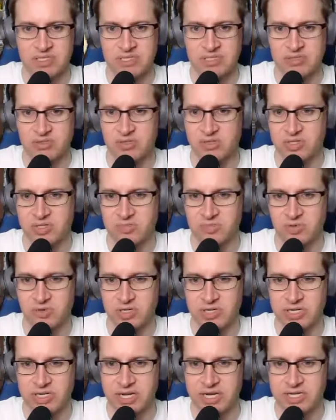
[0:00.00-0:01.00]
These are looking
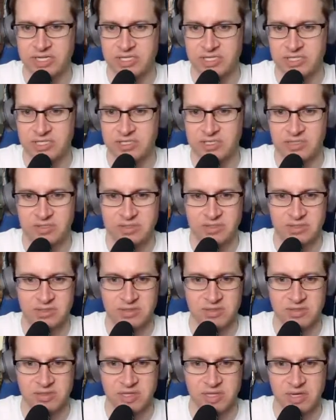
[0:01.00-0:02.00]
pretty nice.
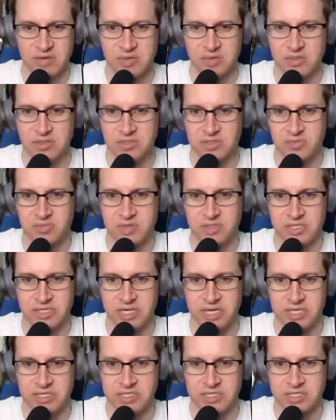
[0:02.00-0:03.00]
That one looks really
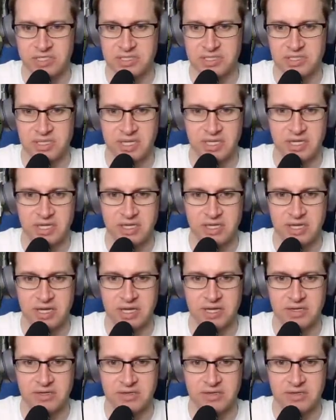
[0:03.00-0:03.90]
nice. I like that.